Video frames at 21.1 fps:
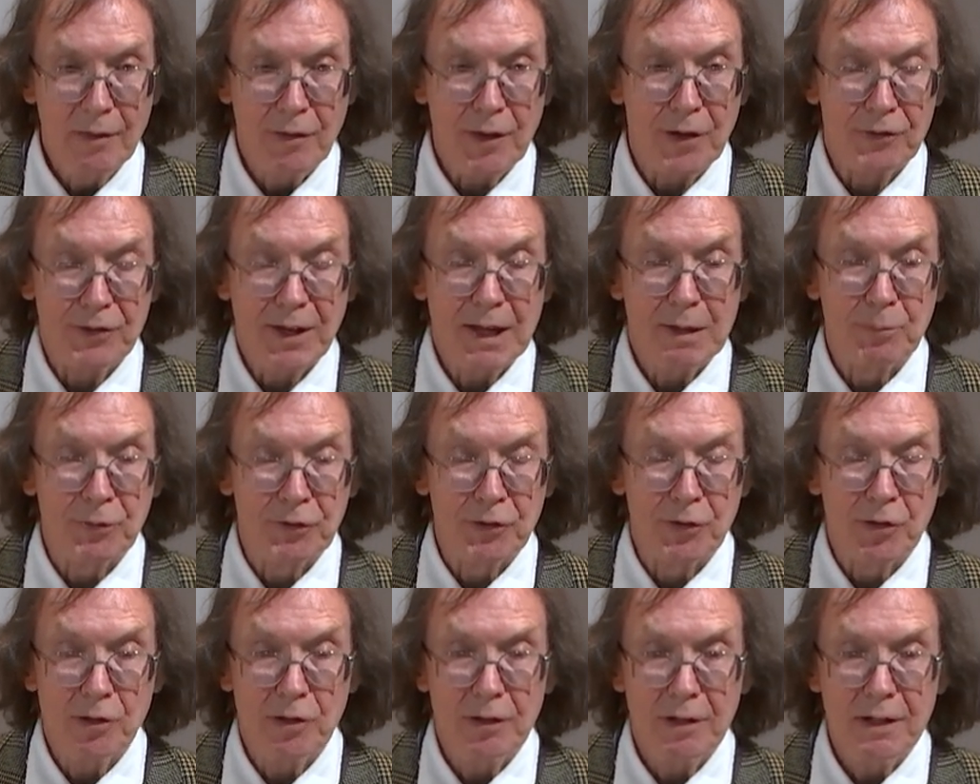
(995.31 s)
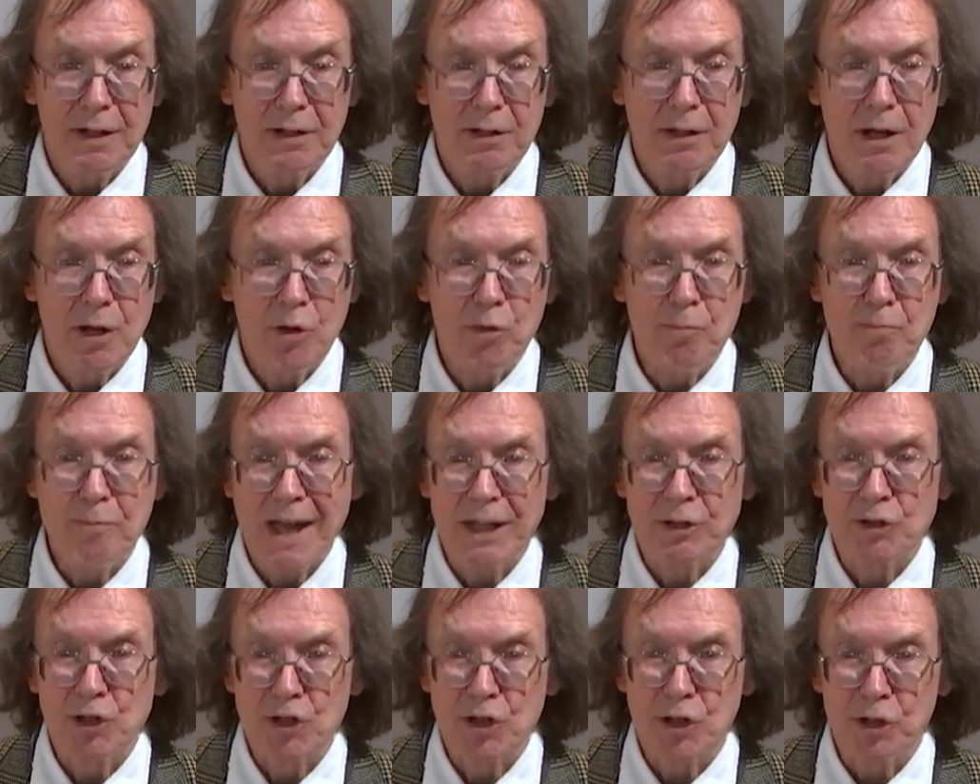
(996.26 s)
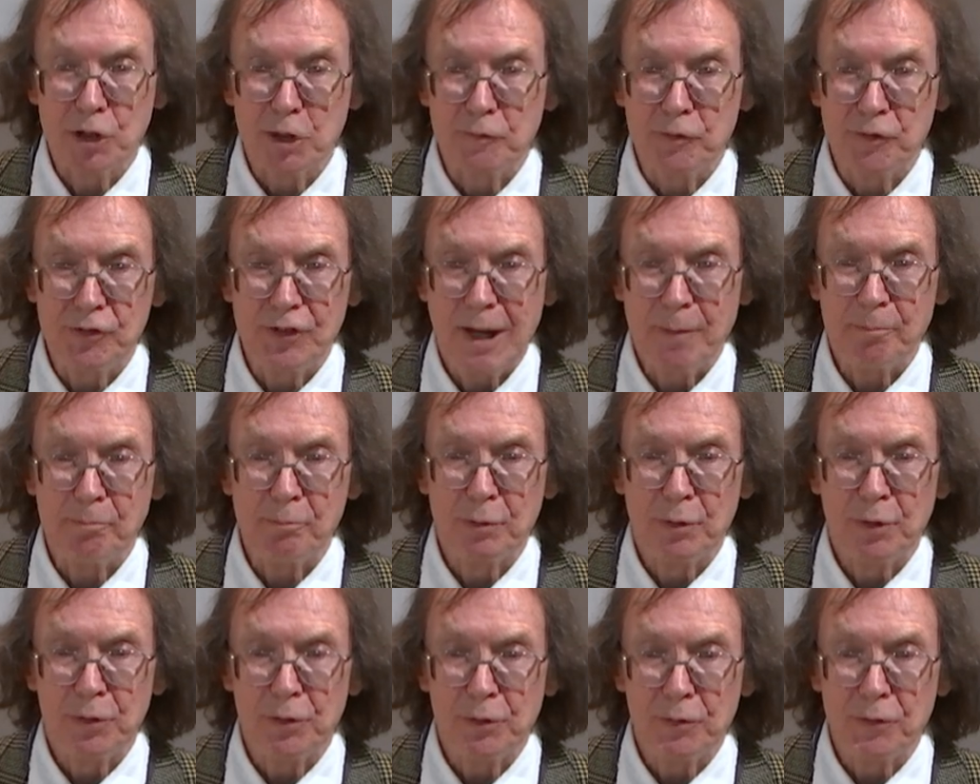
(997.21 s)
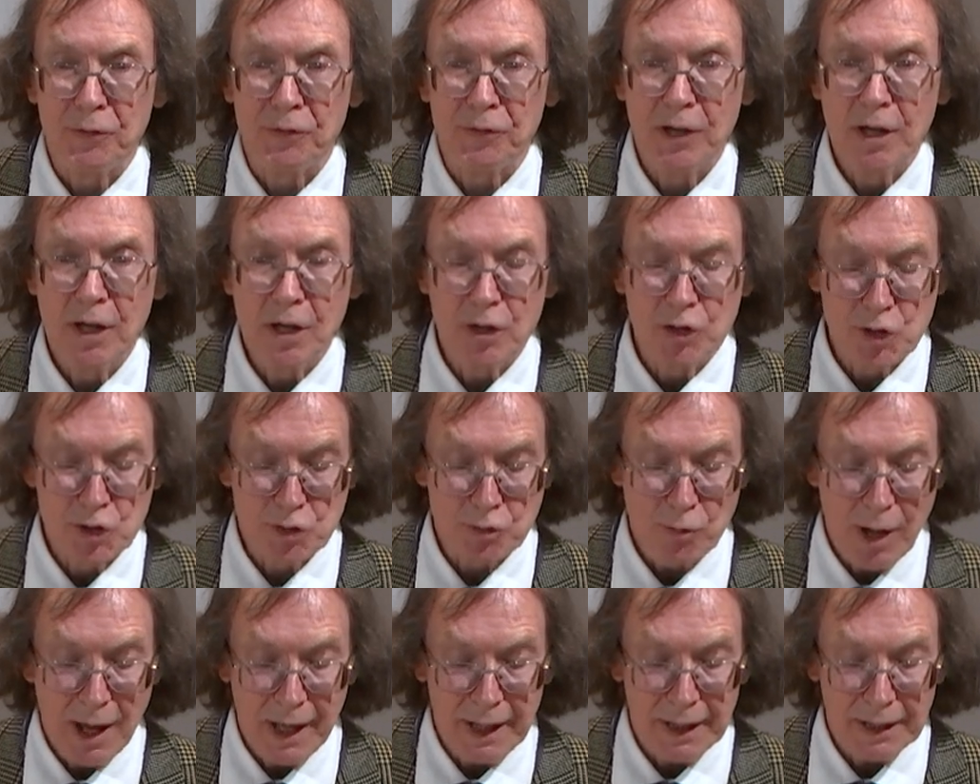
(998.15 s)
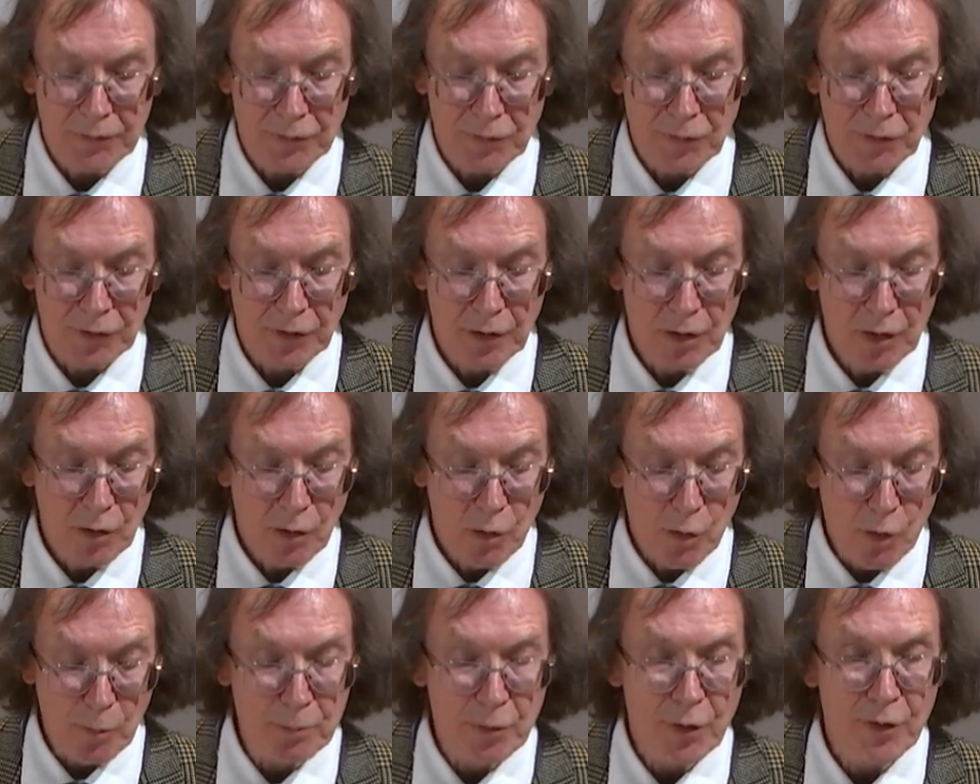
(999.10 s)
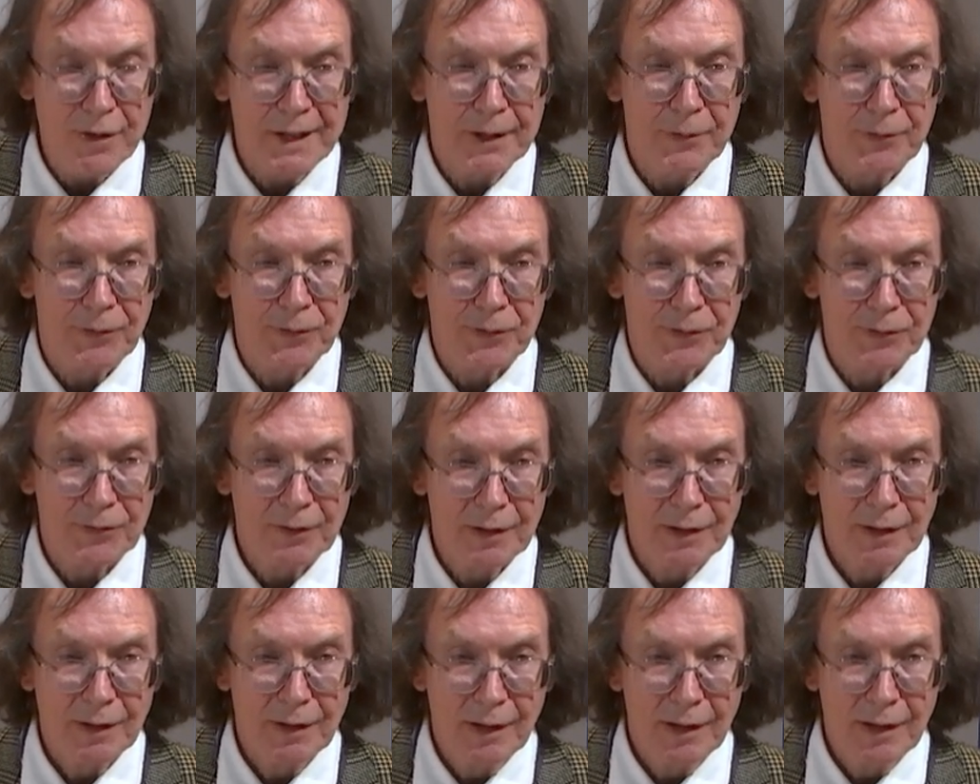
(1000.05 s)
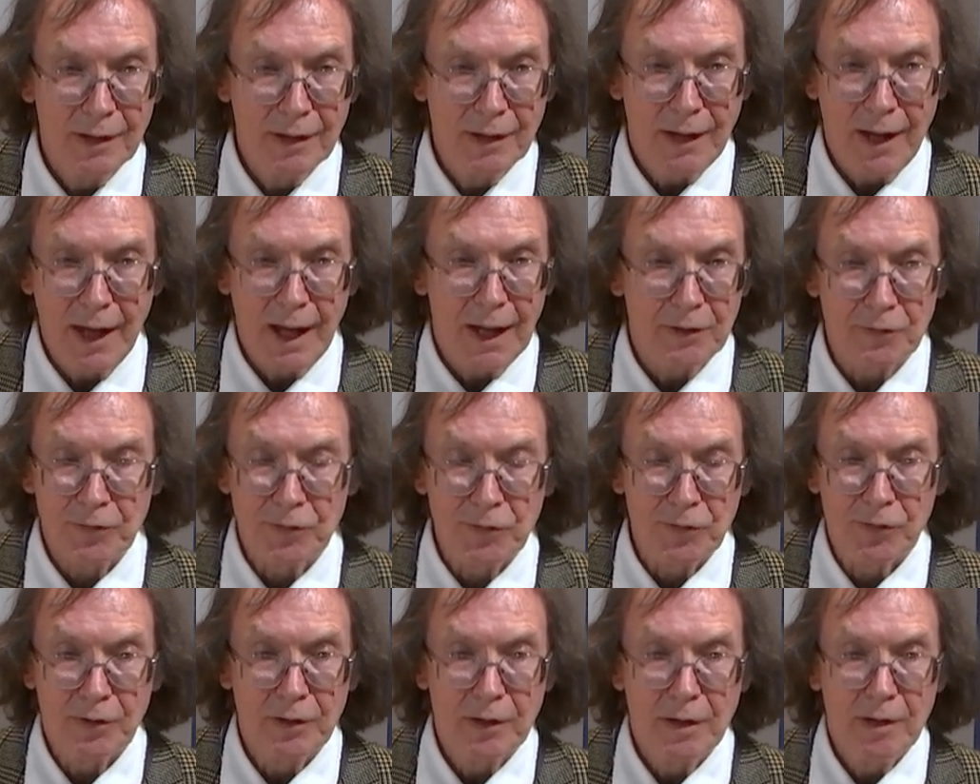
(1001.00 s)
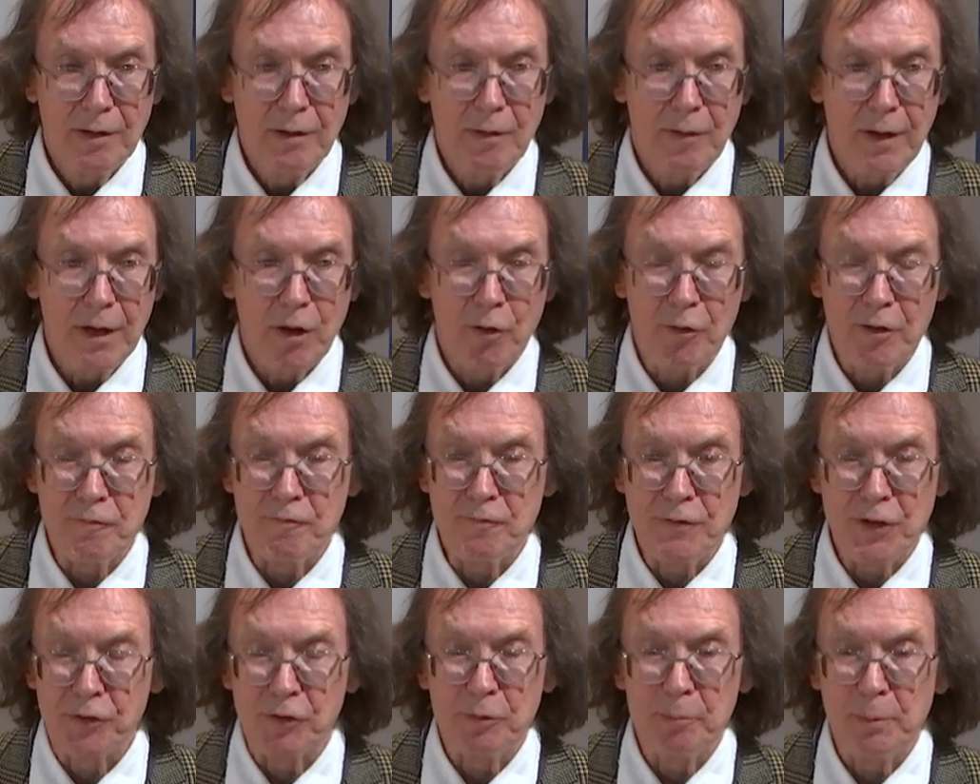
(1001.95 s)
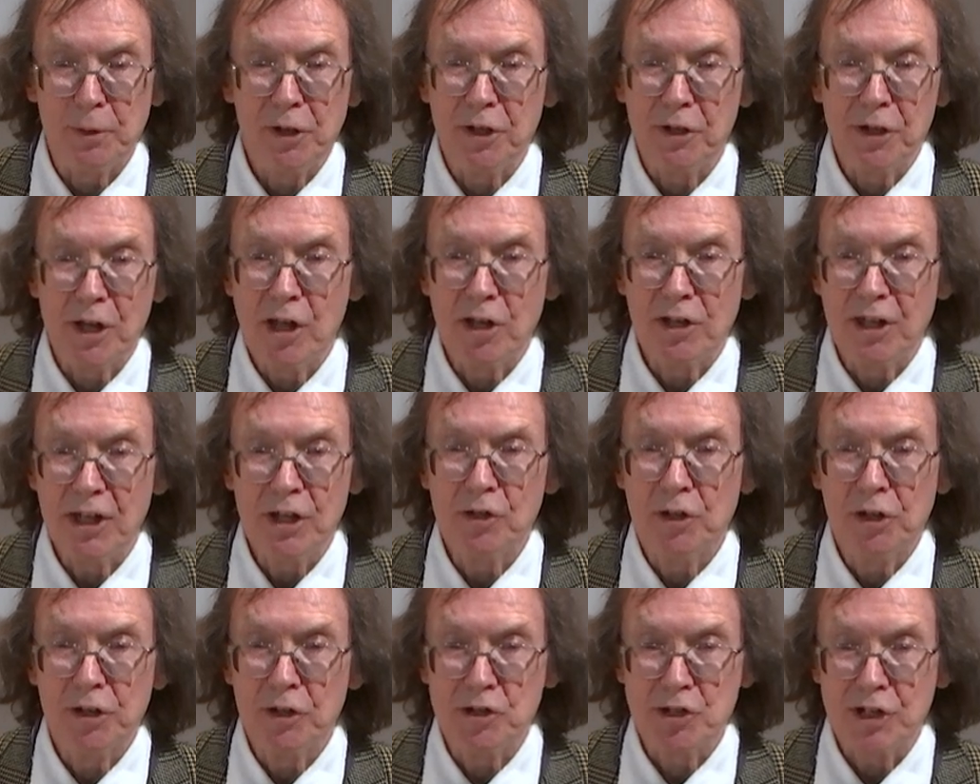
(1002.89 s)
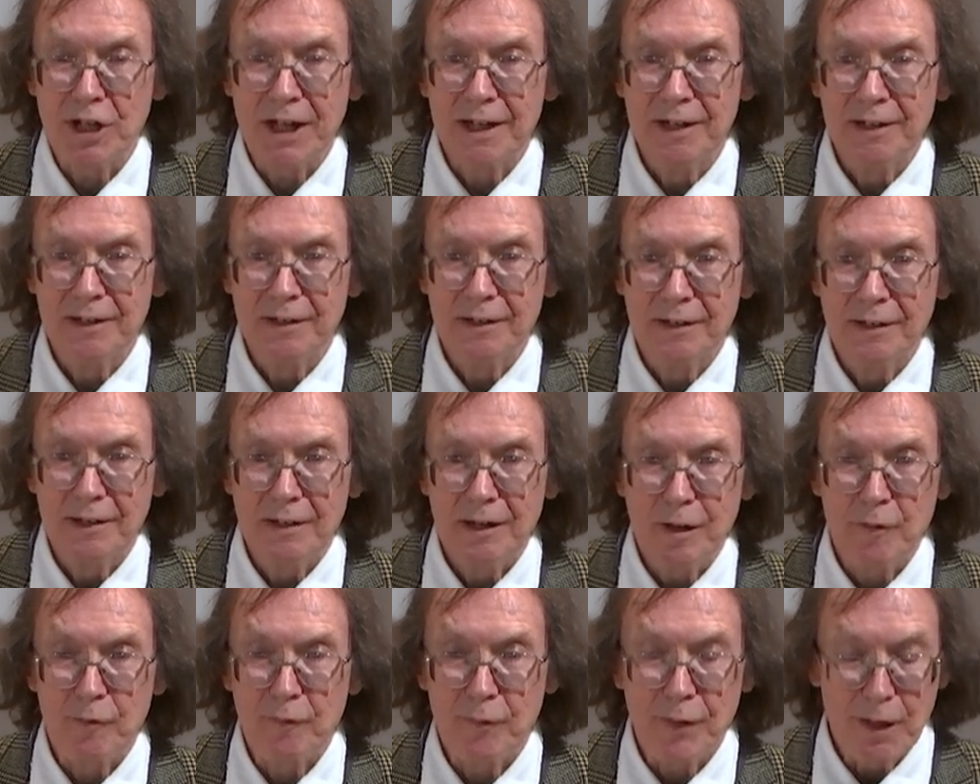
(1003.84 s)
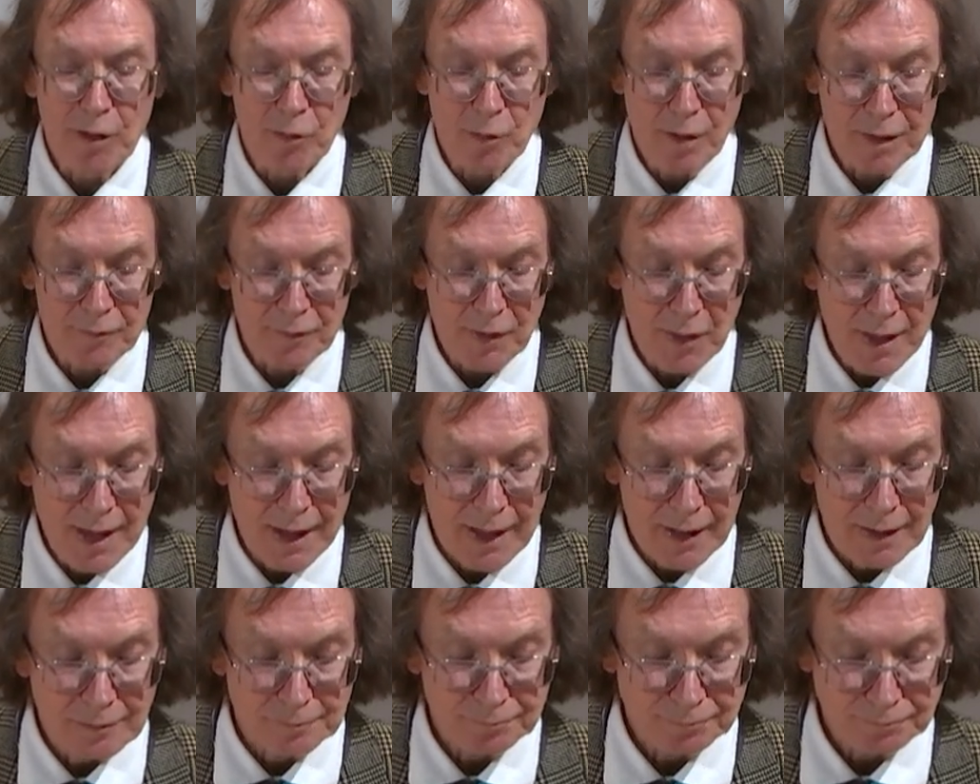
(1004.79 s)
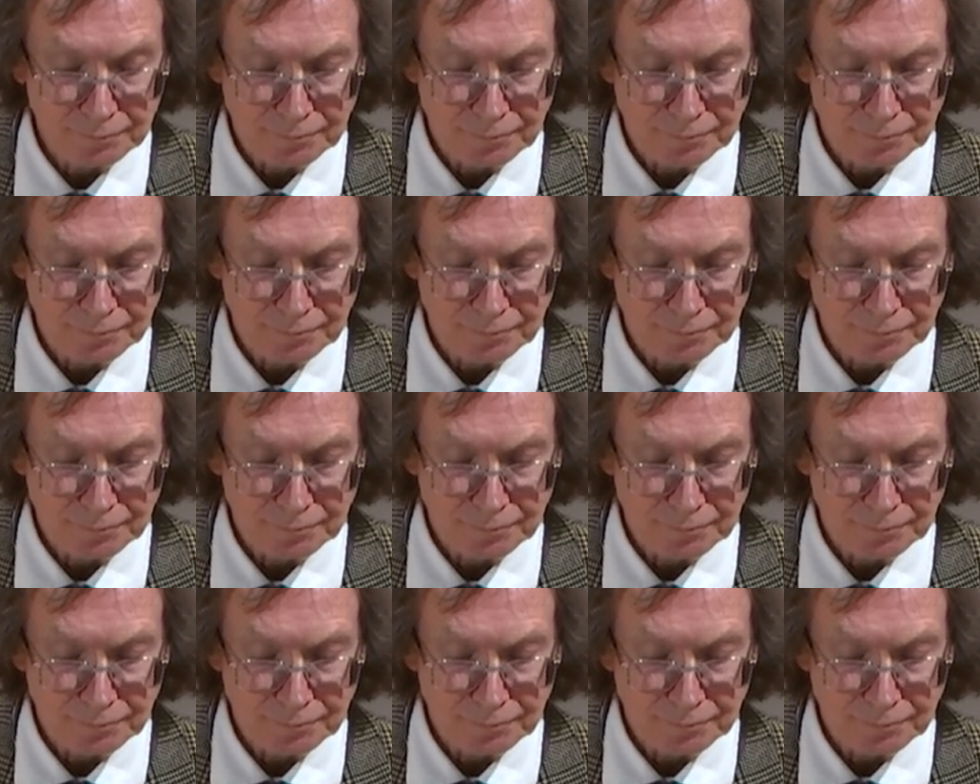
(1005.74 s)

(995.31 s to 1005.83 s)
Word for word: There's absolutely no mention of temples, shrines, or priests, and they are invisible in archaeology, if they are ever there.